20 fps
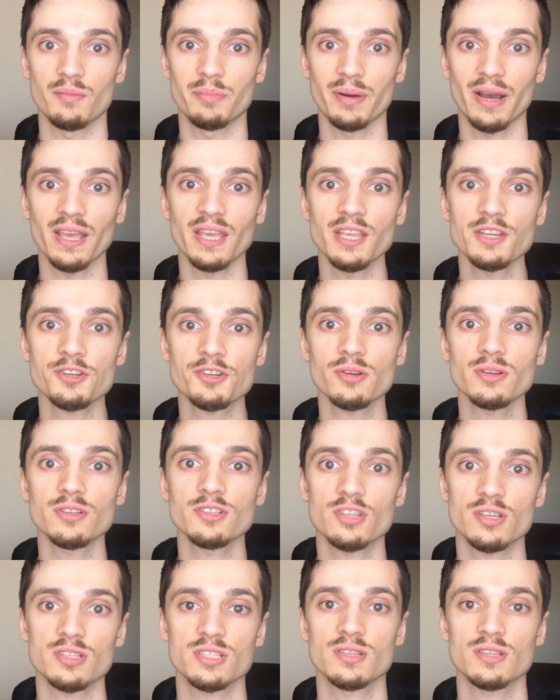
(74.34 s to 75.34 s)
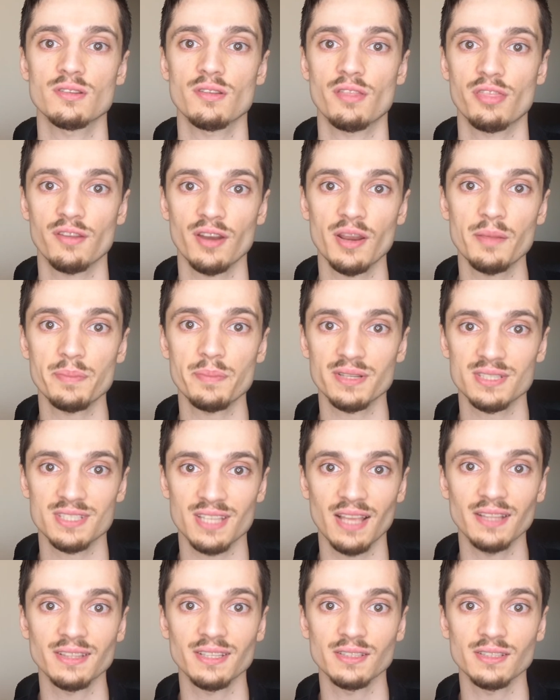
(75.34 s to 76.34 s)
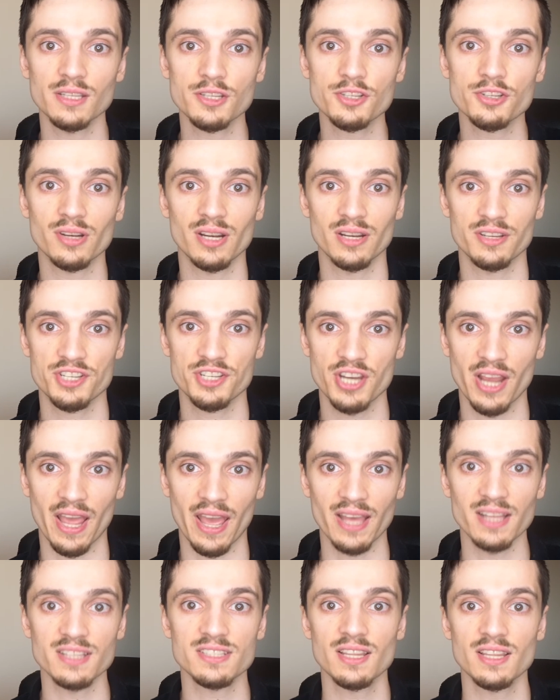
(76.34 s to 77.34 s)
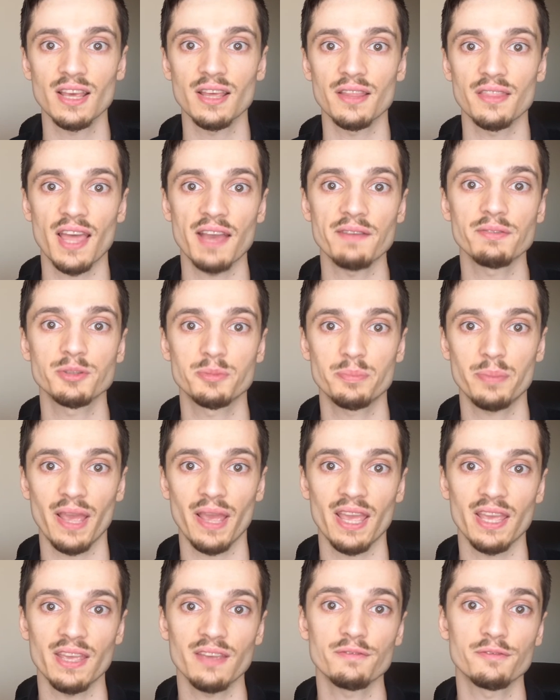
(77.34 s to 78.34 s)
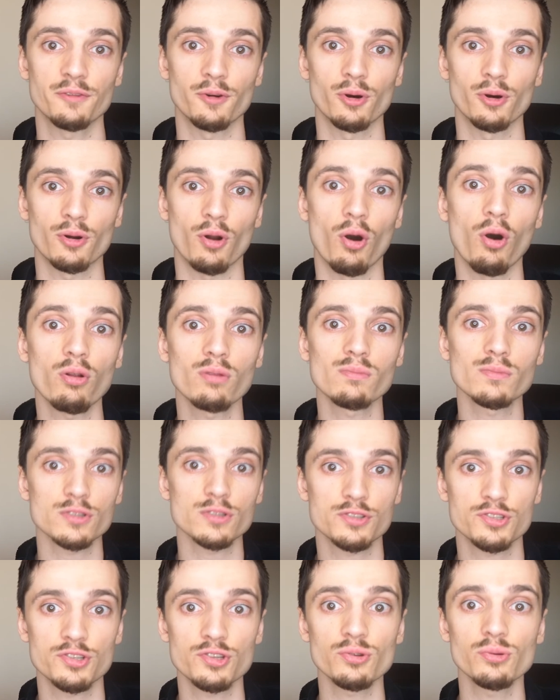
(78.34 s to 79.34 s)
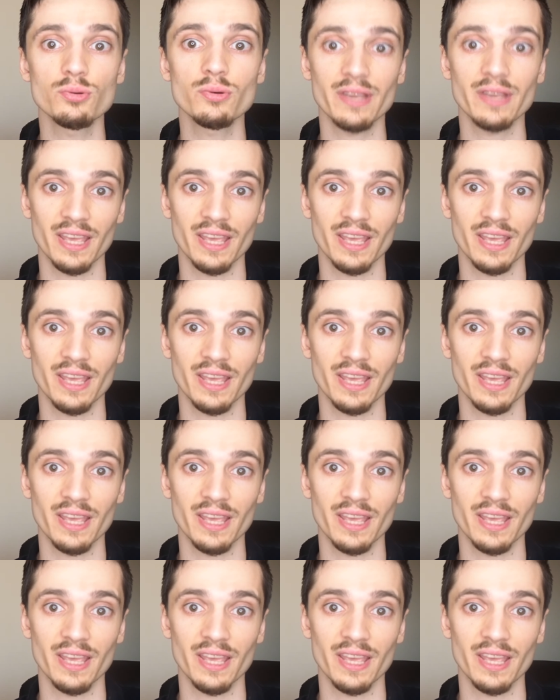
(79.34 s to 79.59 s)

By issuing just 3% additional shares, they would pay for almost 2